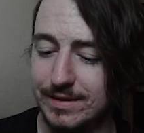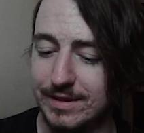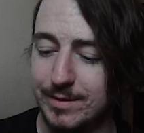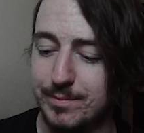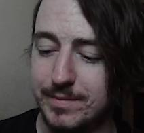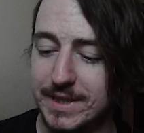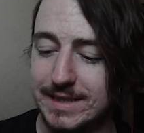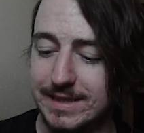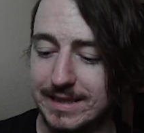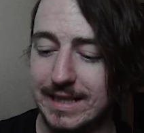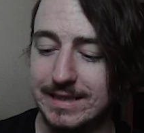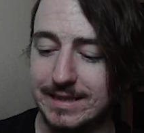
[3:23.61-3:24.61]
It makes
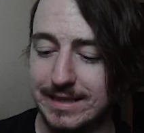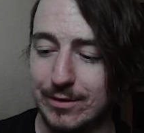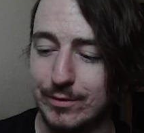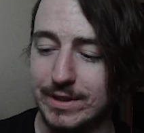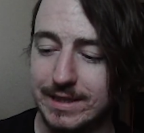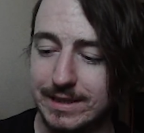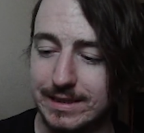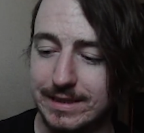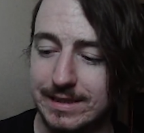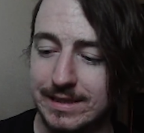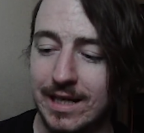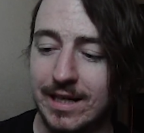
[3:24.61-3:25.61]
sense that with
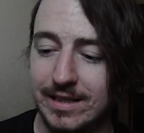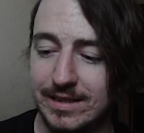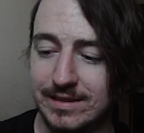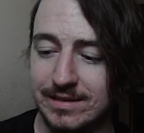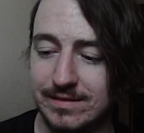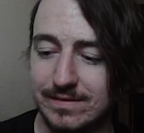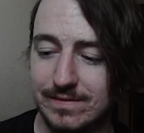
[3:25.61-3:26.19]
9